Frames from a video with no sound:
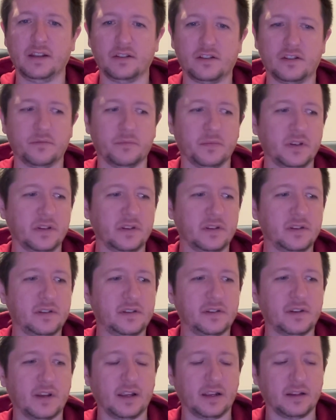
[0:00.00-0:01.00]

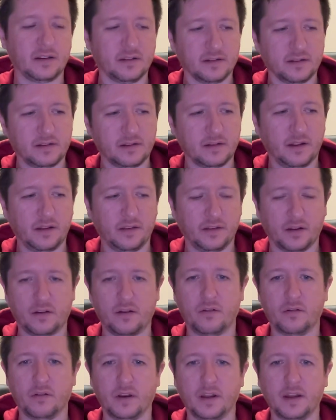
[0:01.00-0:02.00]
instruments, and the
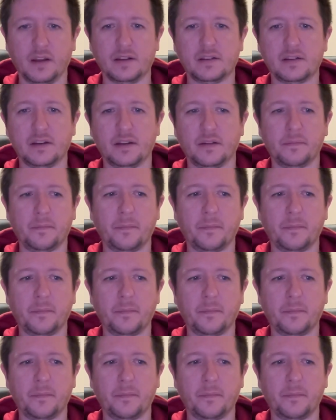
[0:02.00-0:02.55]
cornet